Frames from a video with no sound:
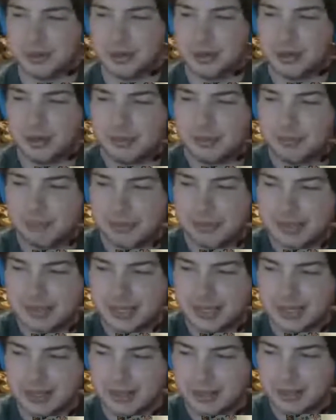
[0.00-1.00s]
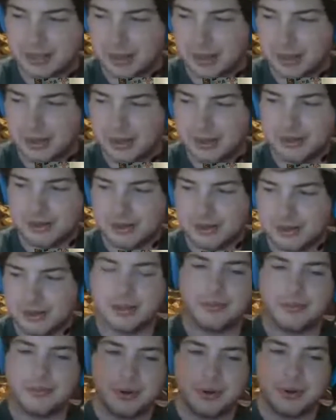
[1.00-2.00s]
Petite Le Mans. Looking forward
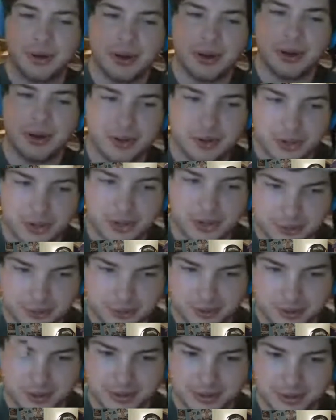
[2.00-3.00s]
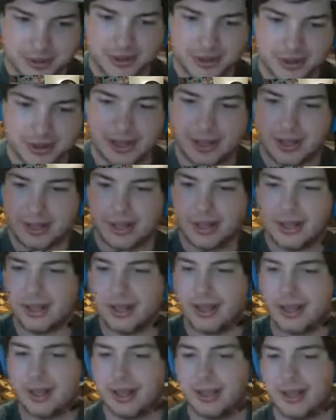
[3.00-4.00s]
to Dover.
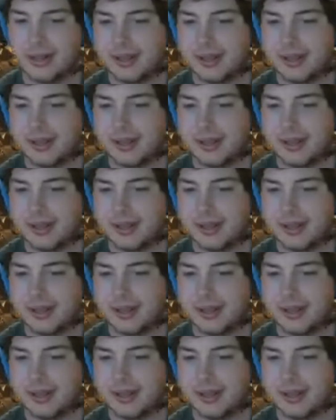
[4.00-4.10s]
And